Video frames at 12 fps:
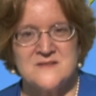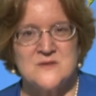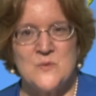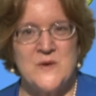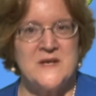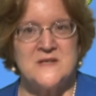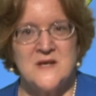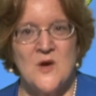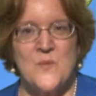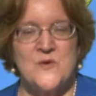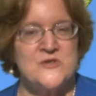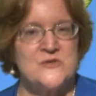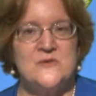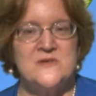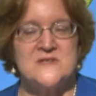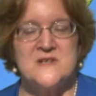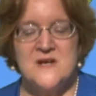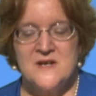So we need to help our
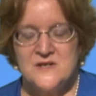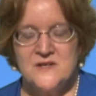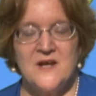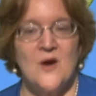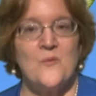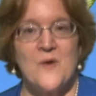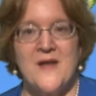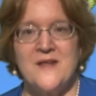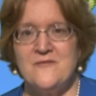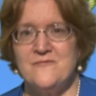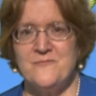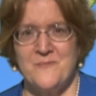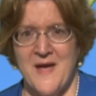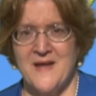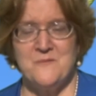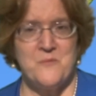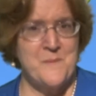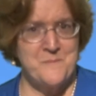students get ready
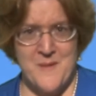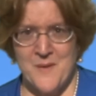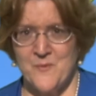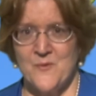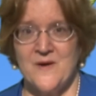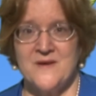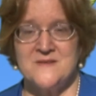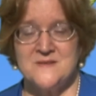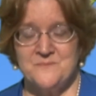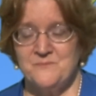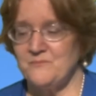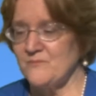and memorize